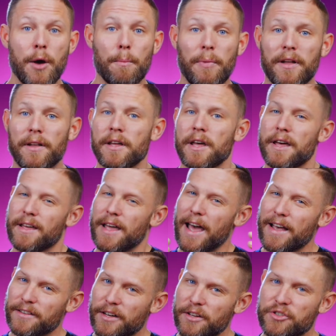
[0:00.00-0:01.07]
but
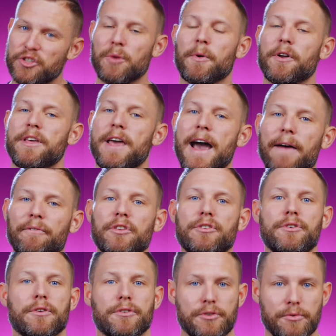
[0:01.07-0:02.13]
as a consumer, you have to do
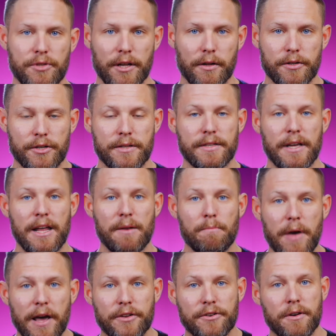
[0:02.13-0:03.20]
your due diligence and
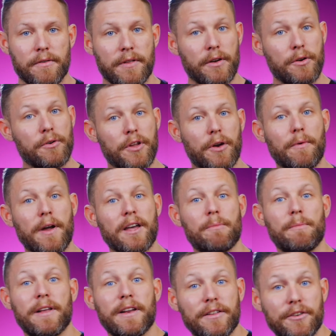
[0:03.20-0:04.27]
make sure that who they're
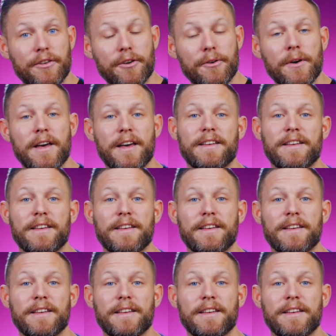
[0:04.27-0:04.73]
recommending to you